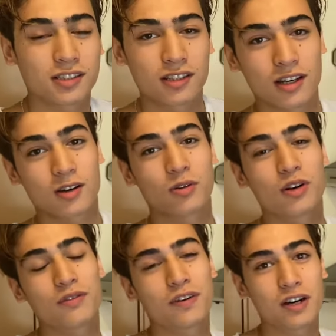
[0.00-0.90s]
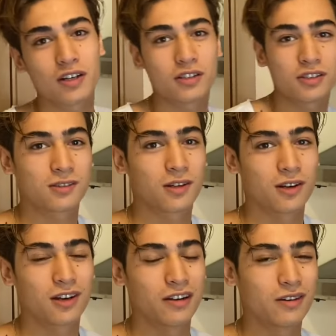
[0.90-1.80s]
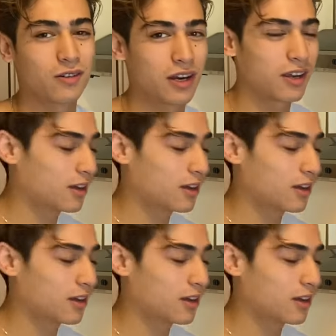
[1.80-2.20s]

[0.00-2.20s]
the coronavirus started already,